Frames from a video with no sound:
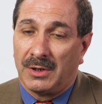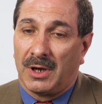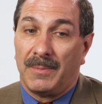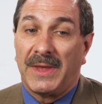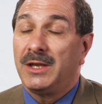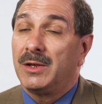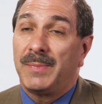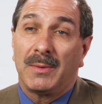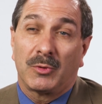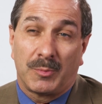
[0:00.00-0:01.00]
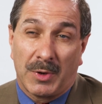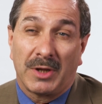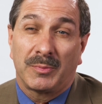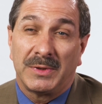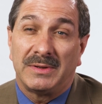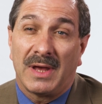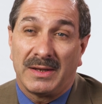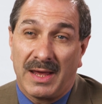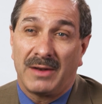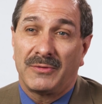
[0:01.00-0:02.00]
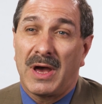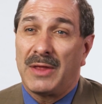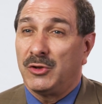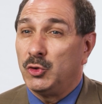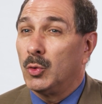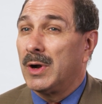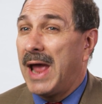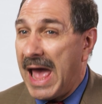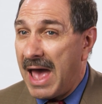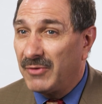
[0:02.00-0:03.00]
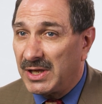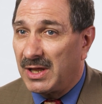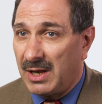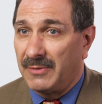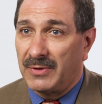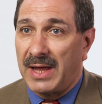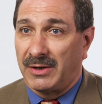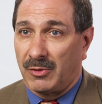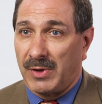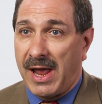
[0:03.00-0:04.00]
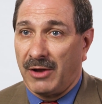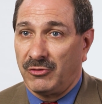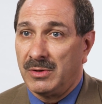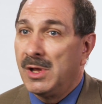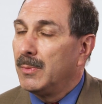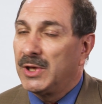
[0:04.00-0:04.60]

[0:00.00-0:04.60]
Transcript: Um, they need to be able to possibly identify that you are having an anaphylactic reaction